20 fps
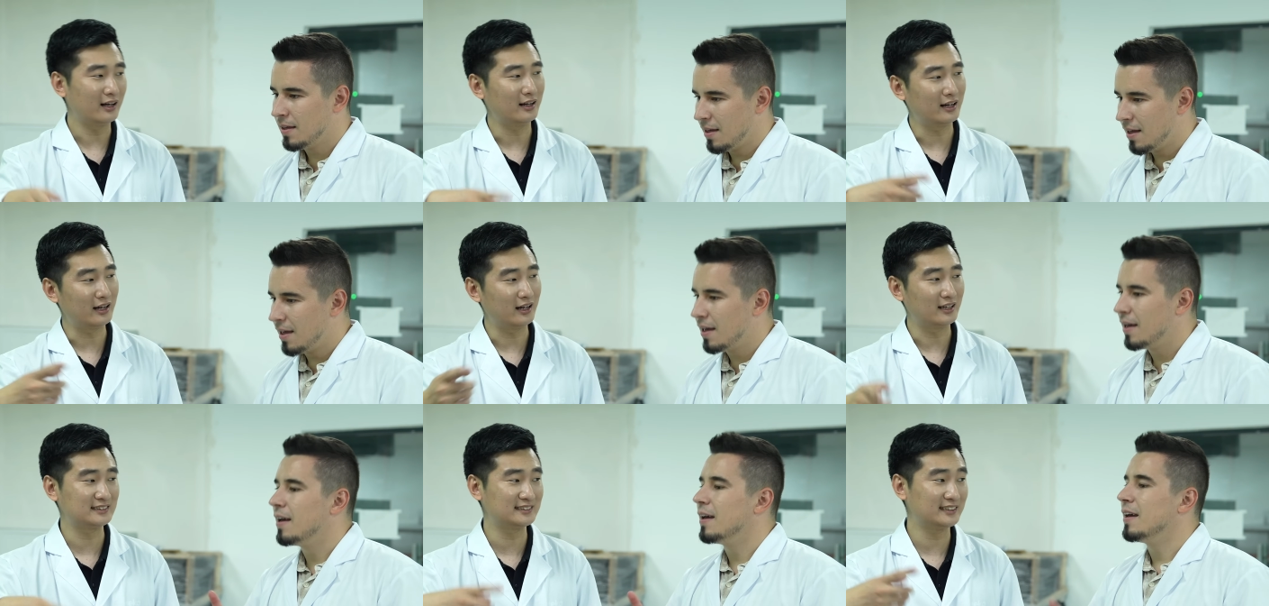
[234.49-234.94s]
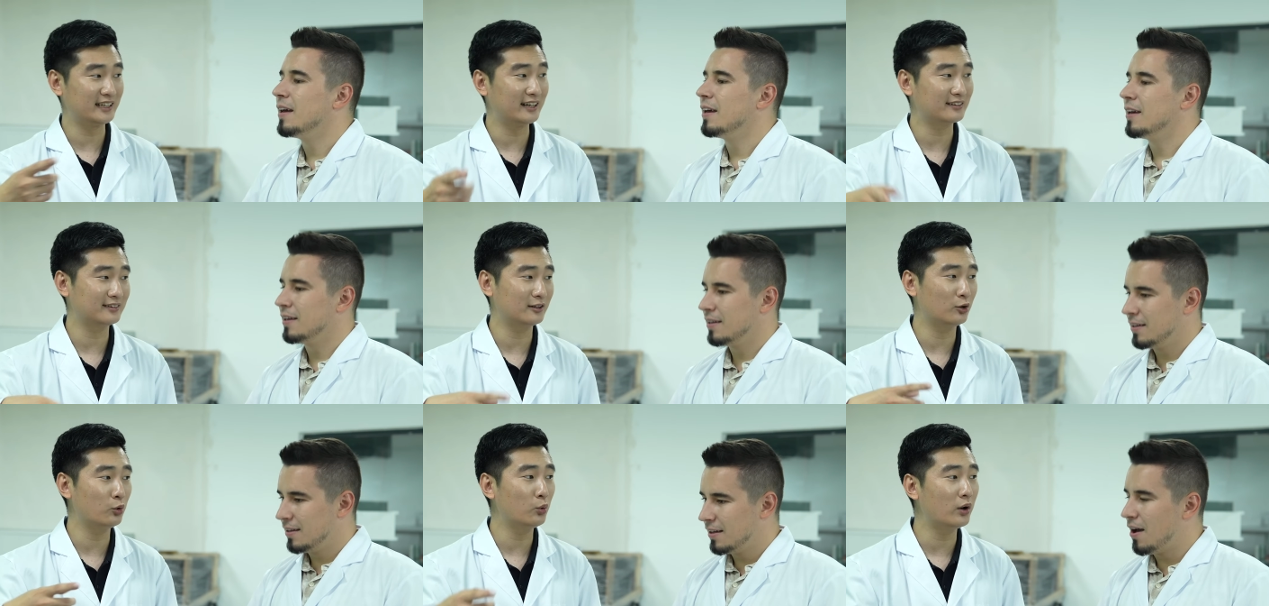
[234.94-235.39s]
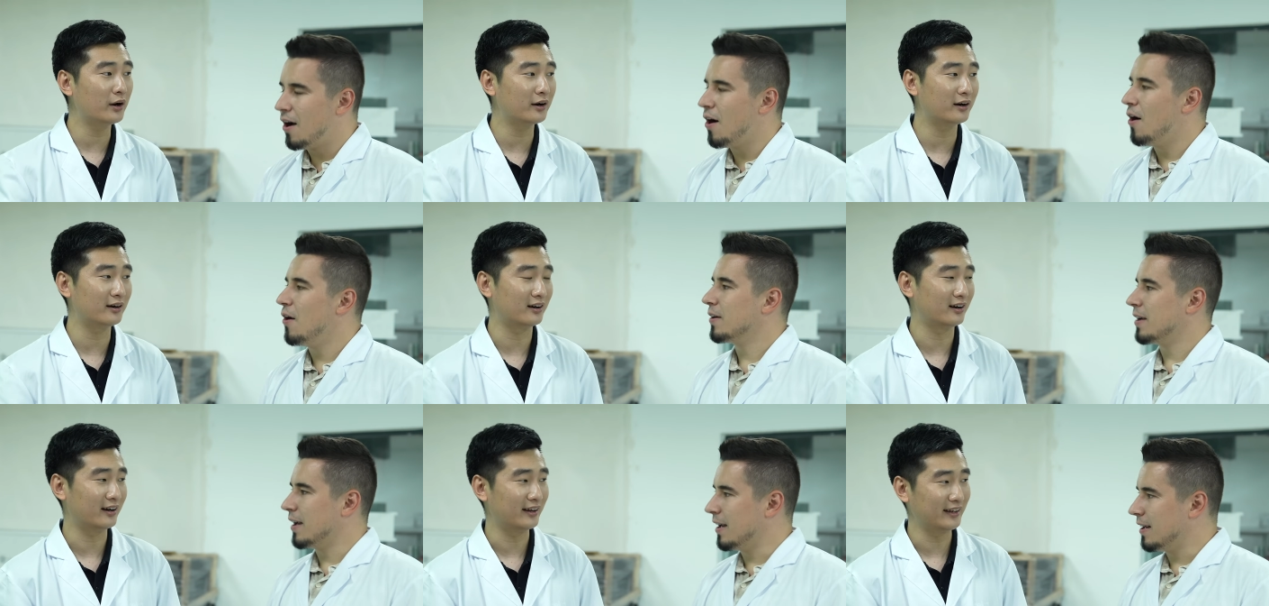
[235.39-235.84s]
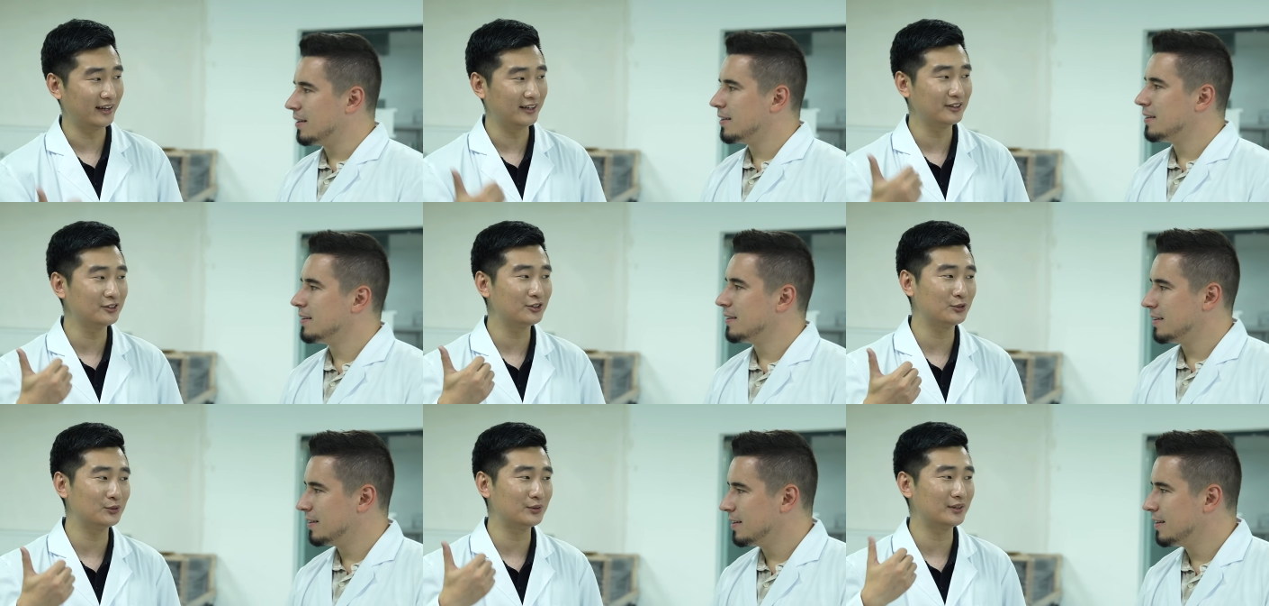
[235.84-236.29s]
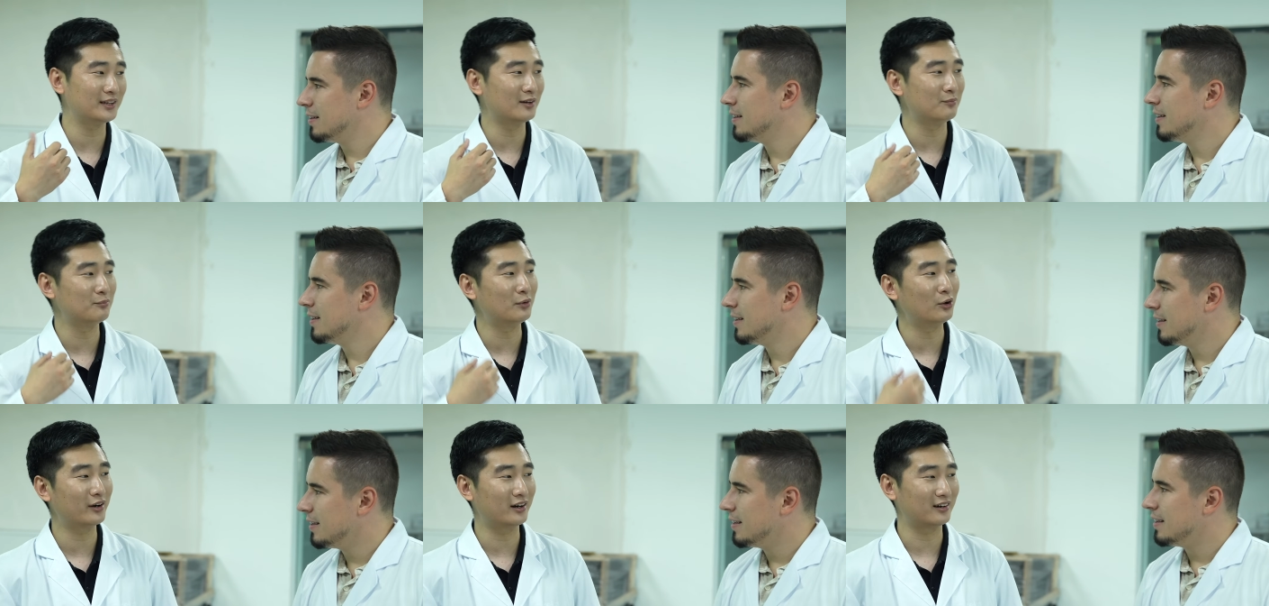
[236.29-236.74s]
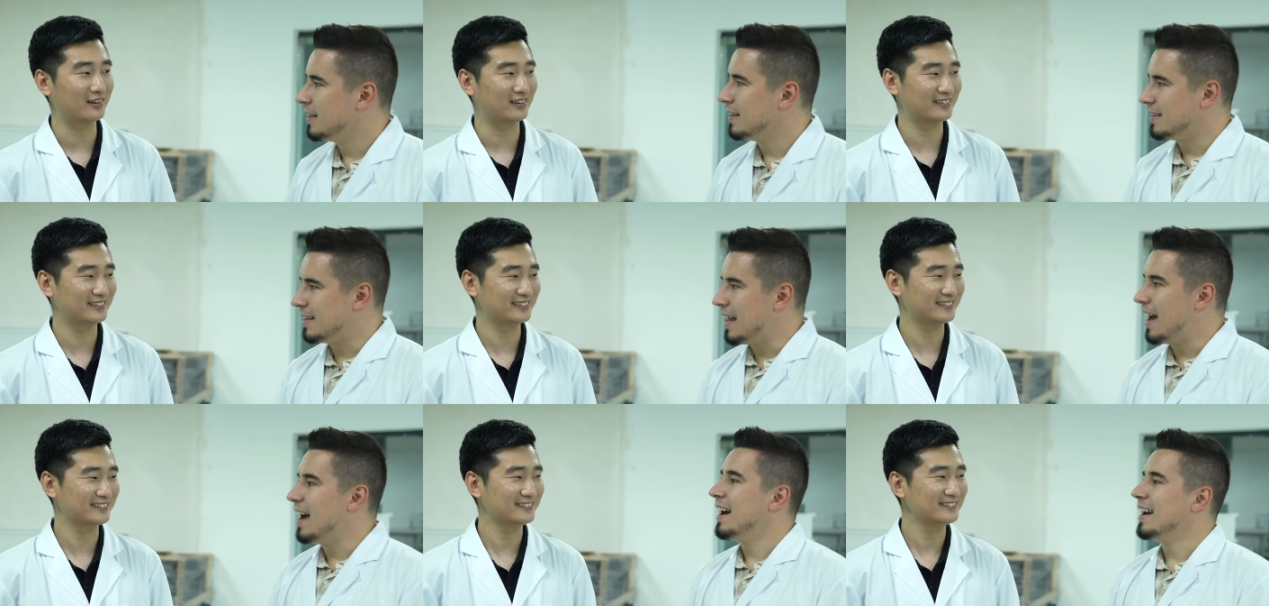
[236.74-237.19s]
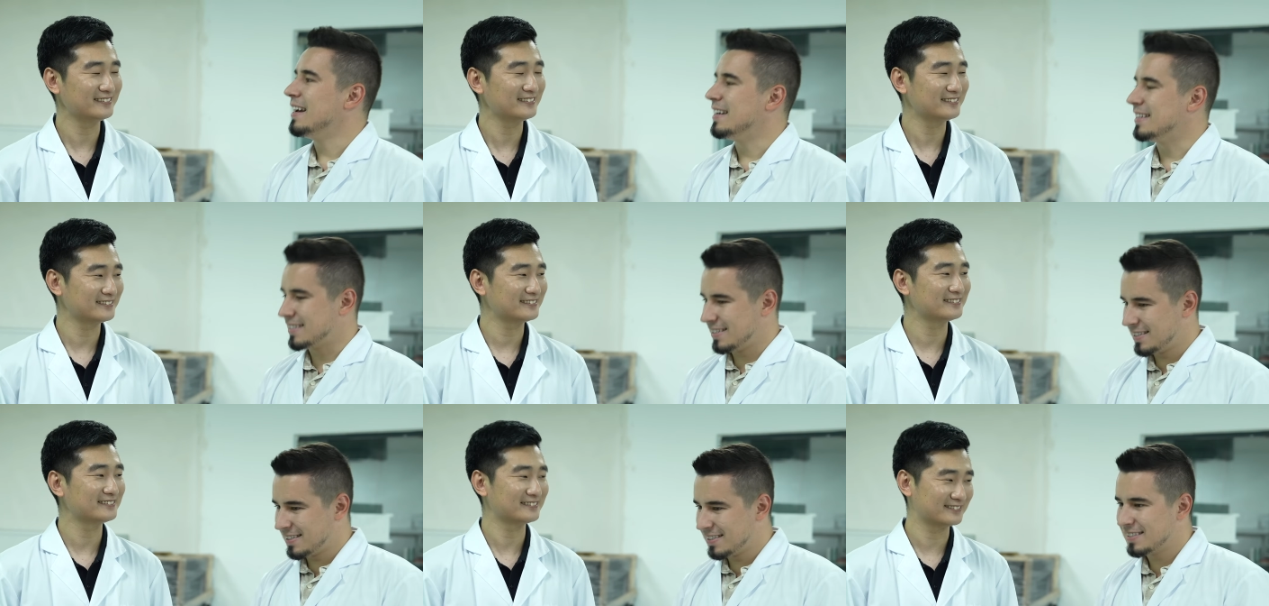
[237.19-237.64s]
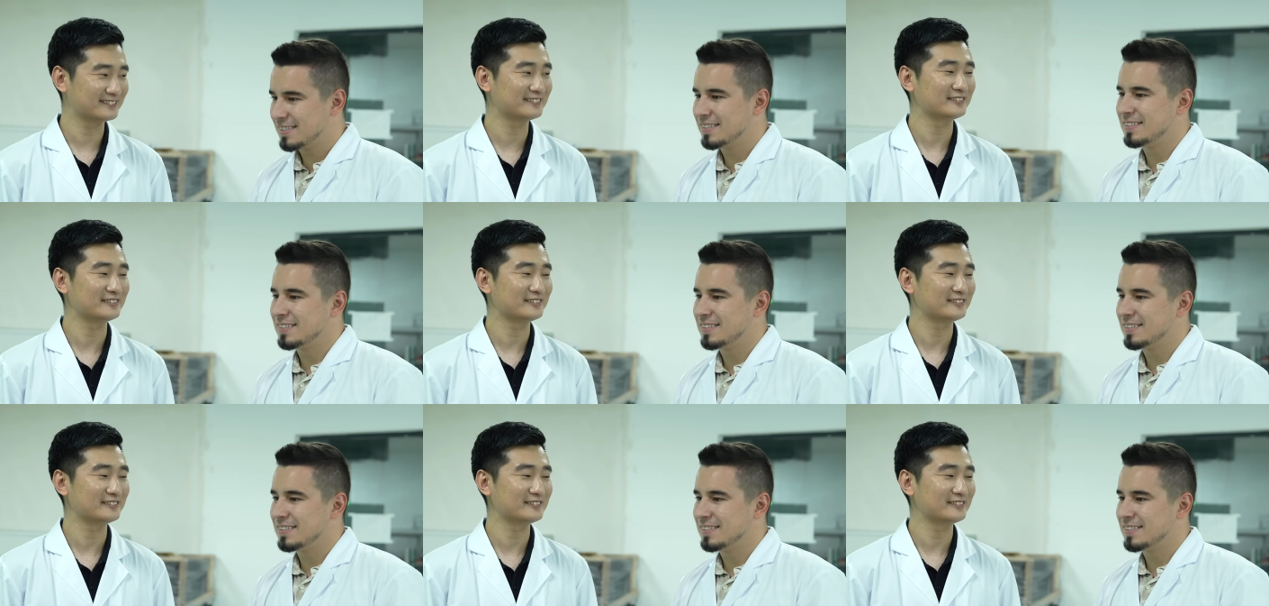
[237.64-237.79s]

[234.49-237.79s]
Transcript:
Speaker 1: uh, suck the water into the motor. Nice.